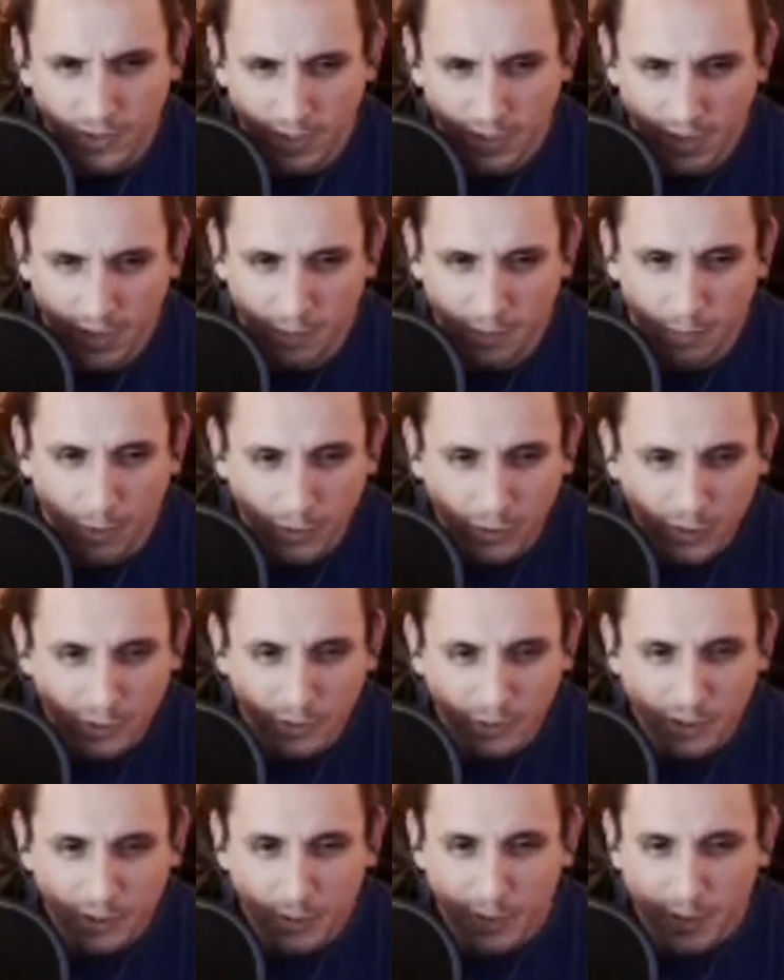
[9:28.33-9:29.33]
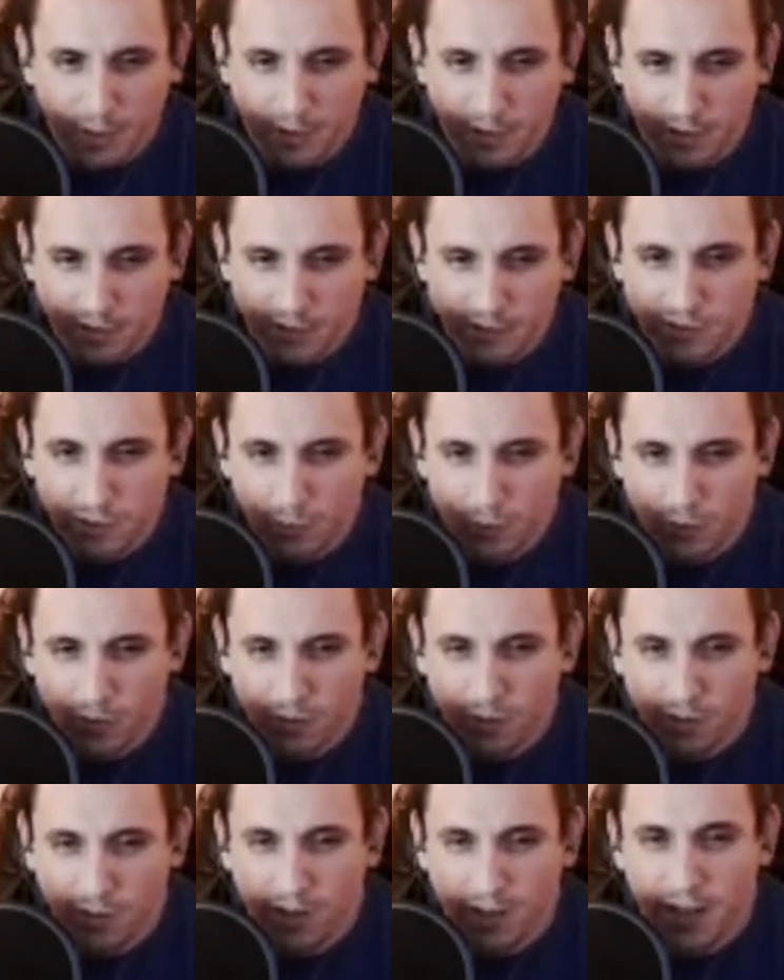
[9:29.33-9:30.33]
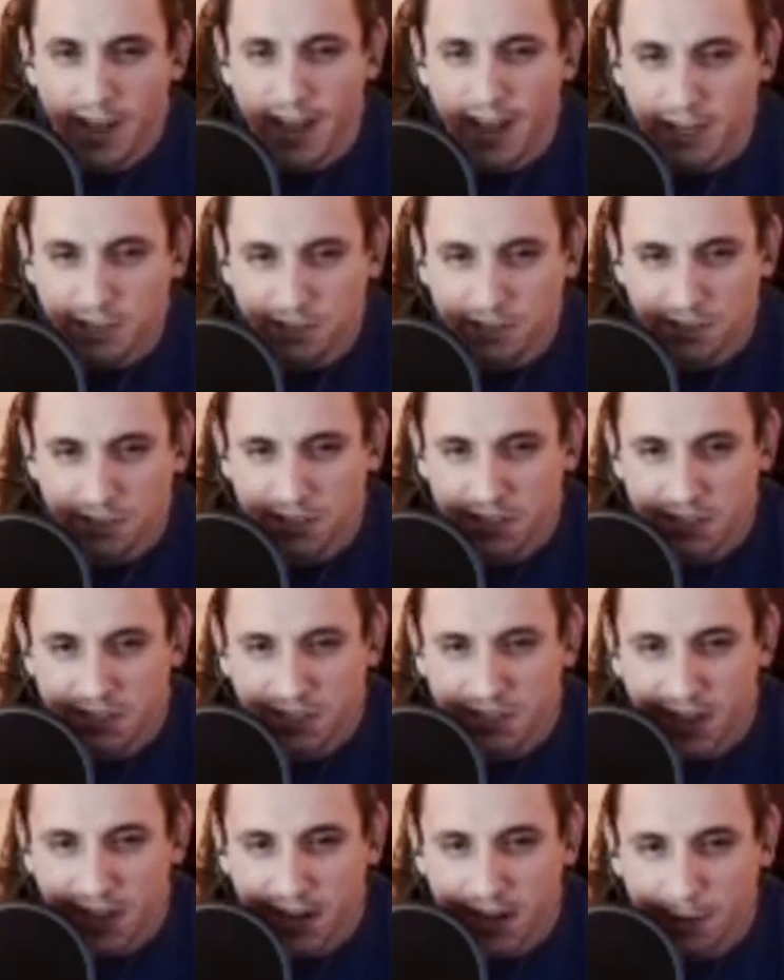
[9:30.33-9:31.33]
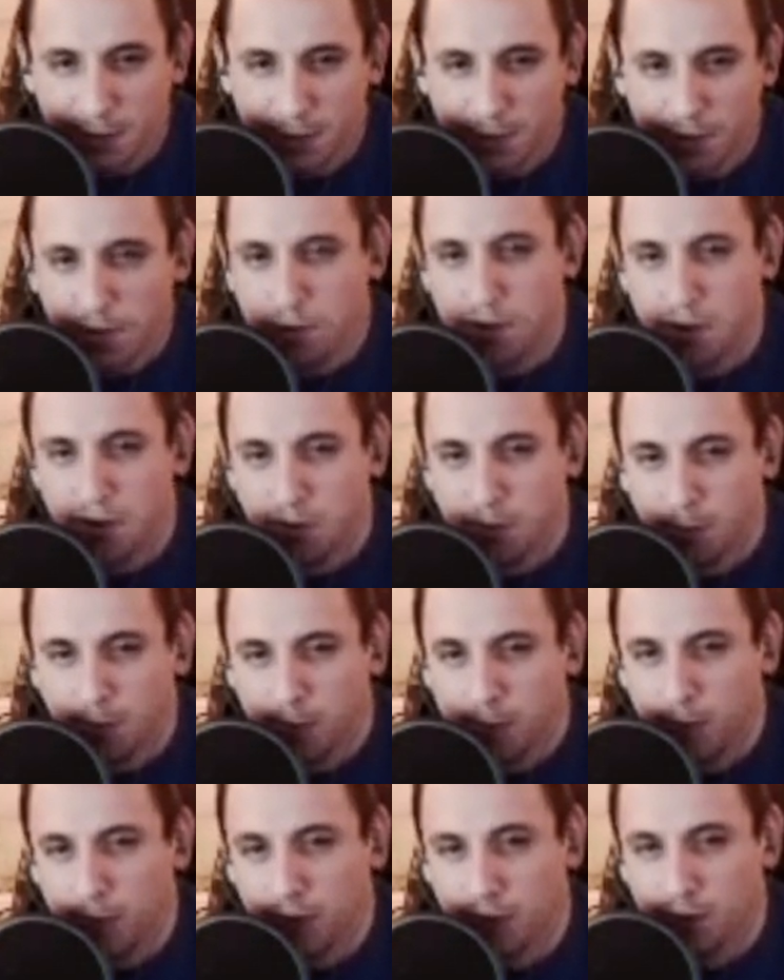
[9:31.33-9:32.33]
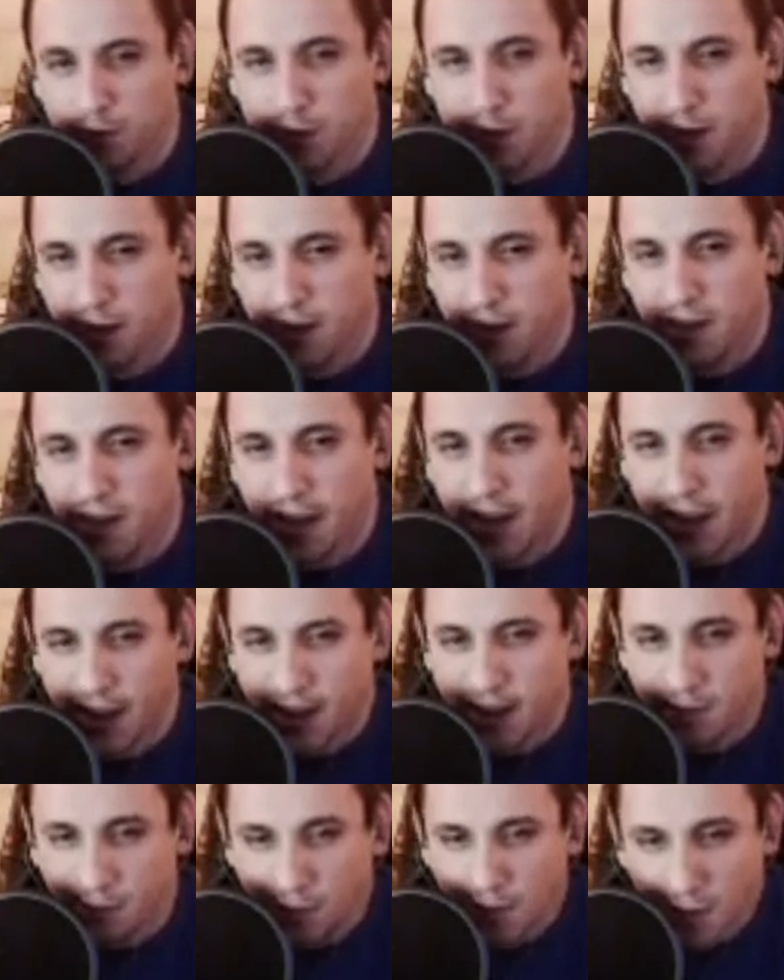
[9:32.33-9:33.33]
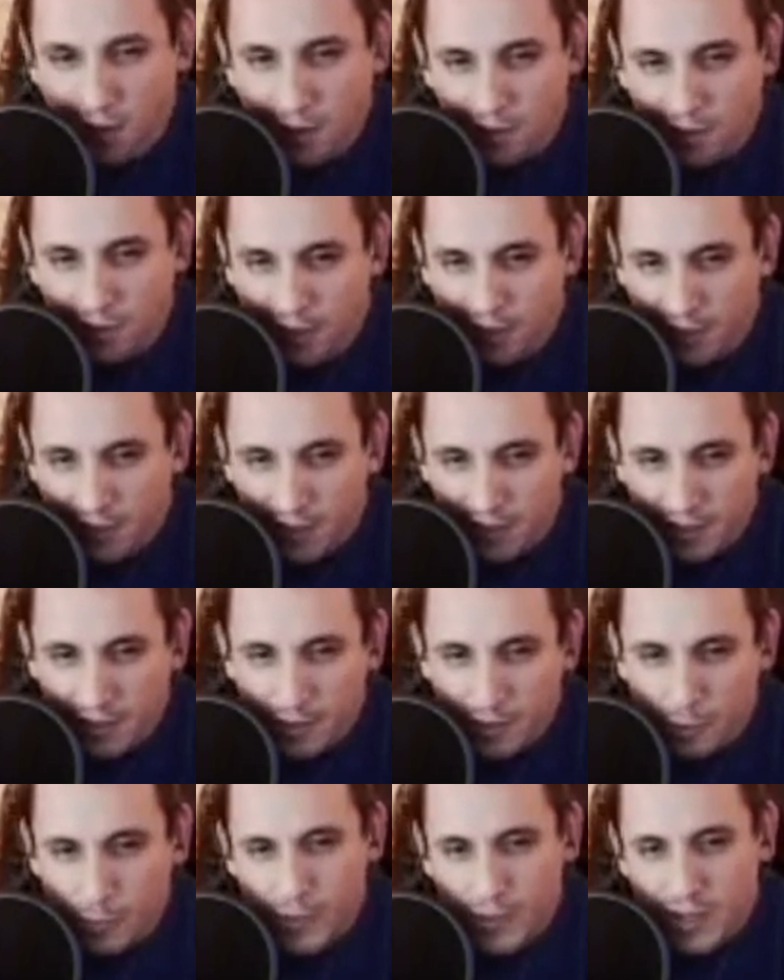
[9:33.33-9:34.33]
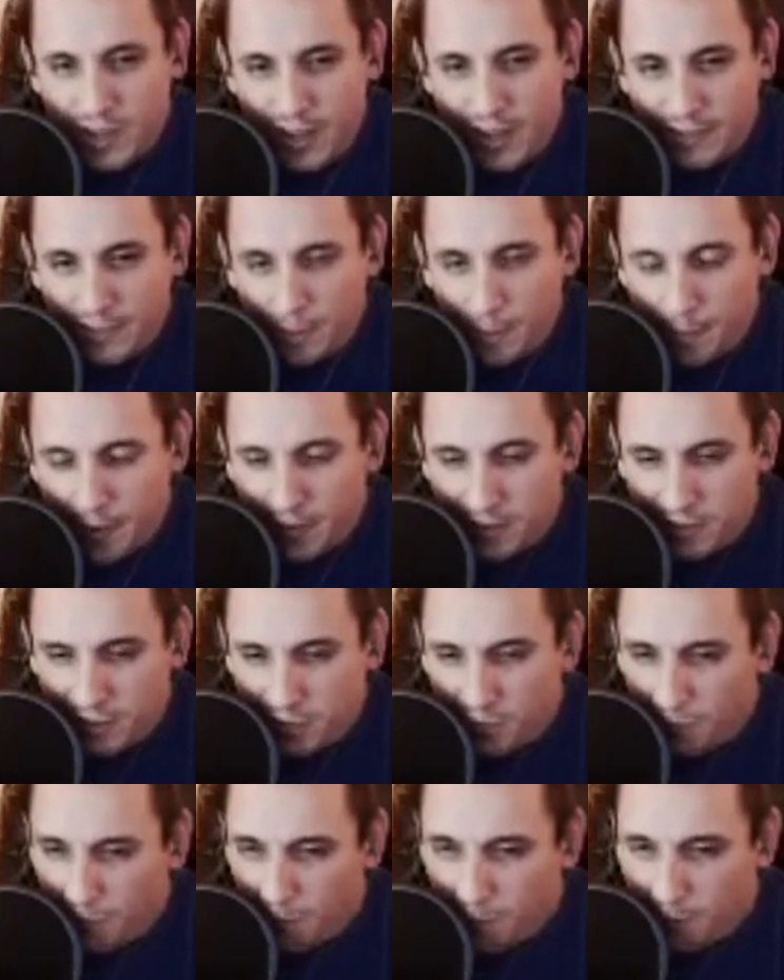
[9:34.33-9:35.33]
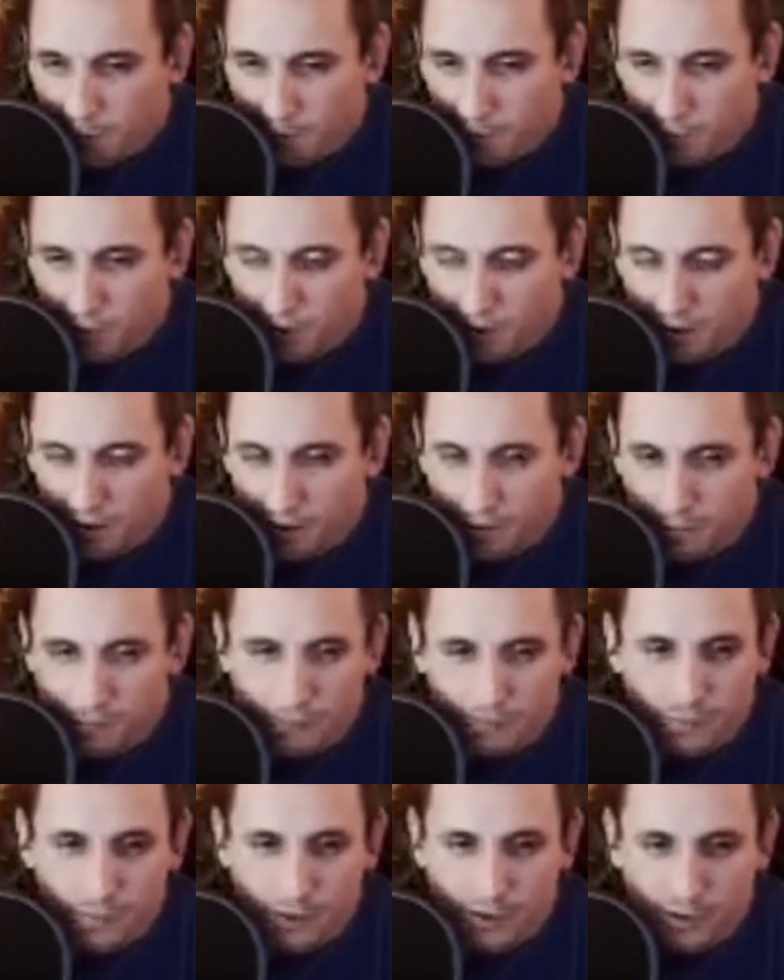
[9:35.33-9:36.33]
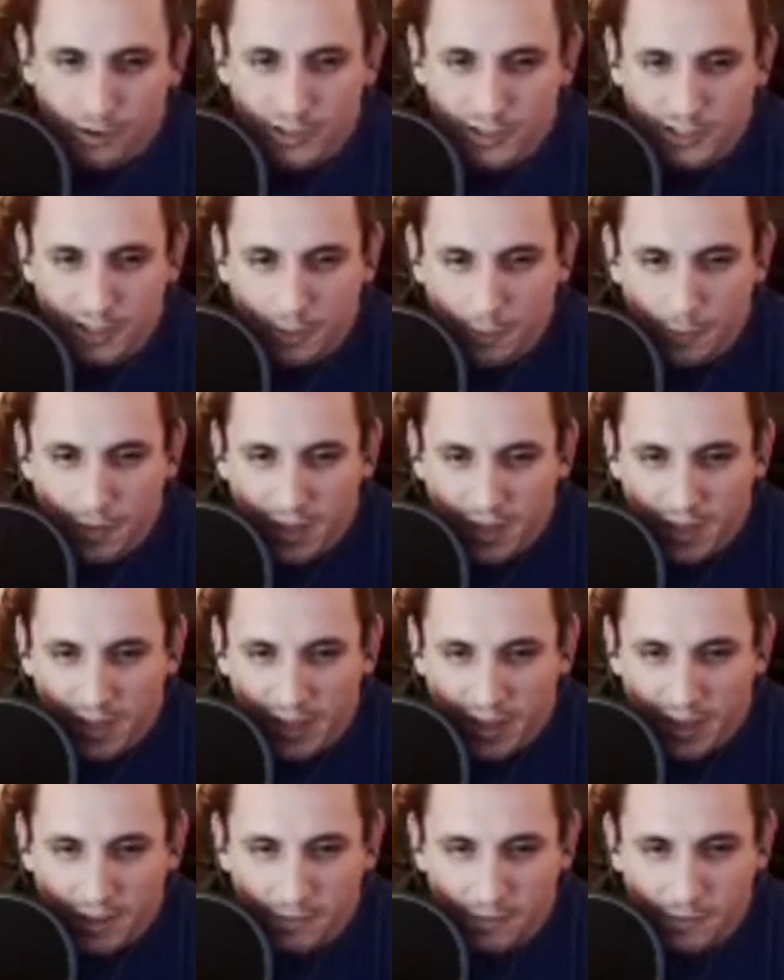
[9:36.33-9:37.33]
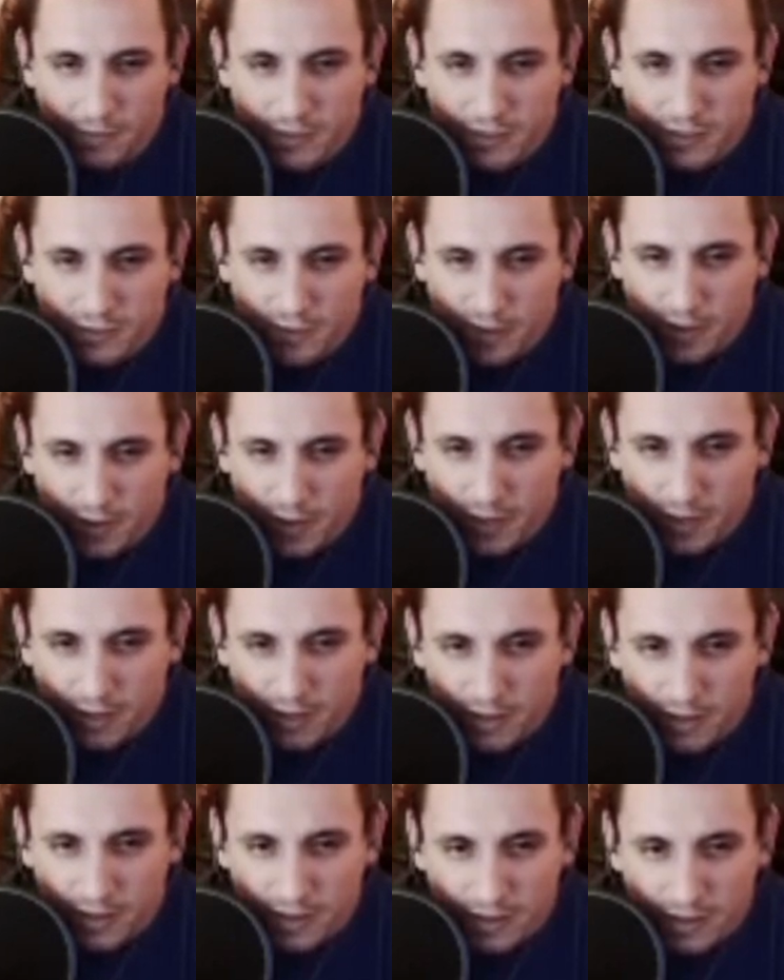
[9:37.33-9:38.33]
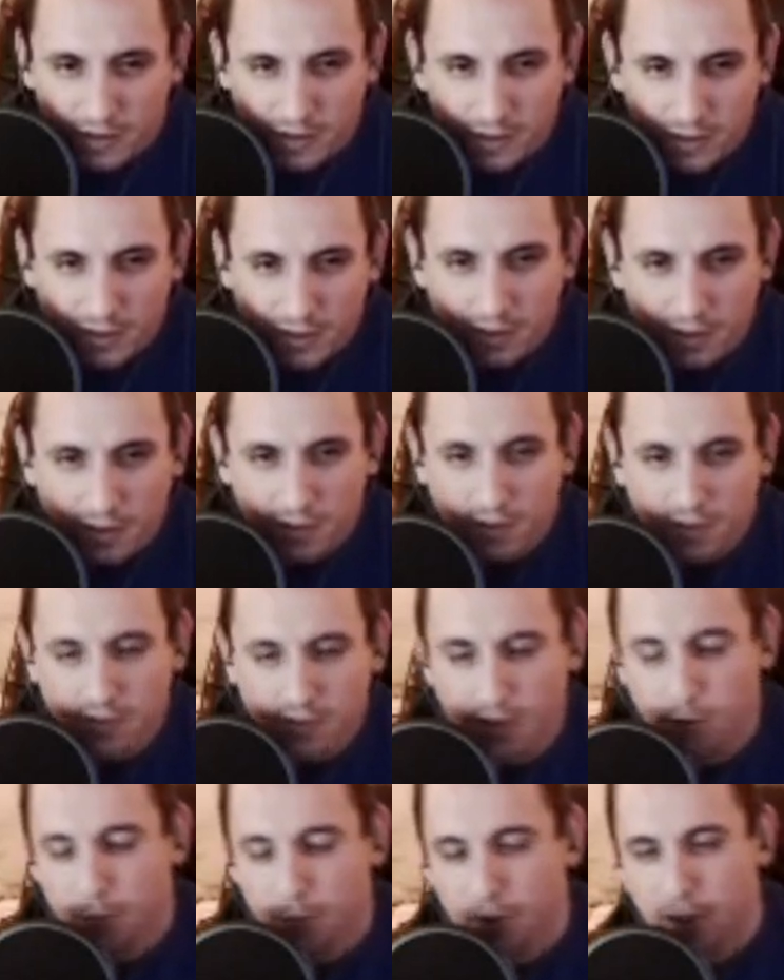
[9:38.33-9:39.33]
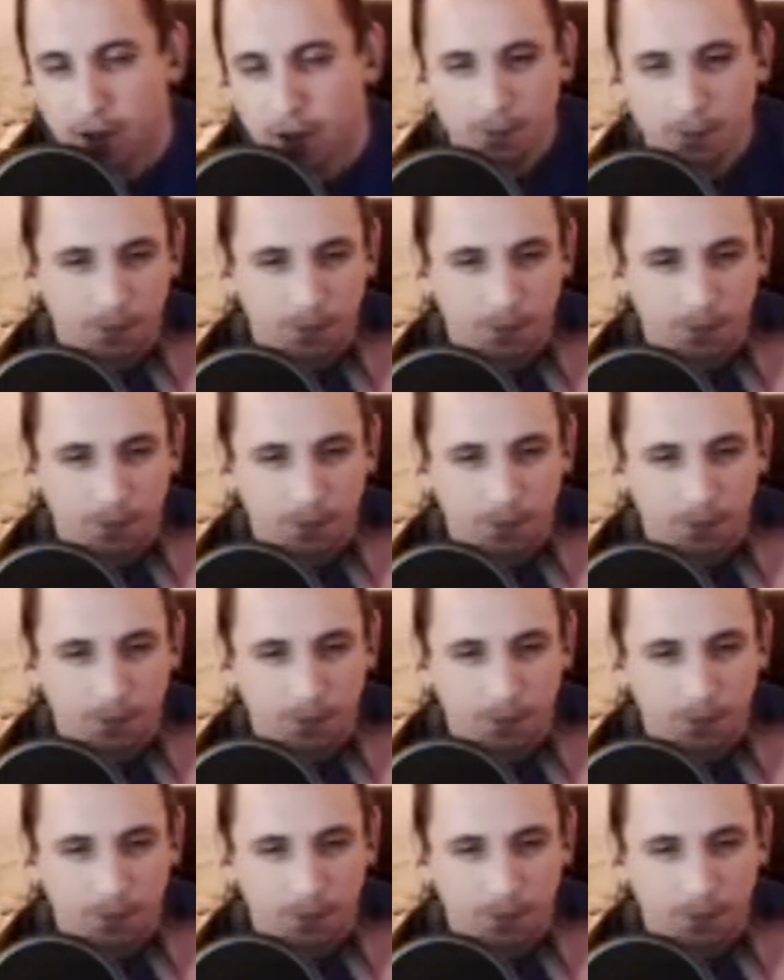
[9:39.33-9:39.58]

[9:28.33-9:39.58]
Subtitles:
in most of your speedruns, will actually decide whether you get a PB or not. And luckily, we got the best form of RNG that we can get for this fight. There we go.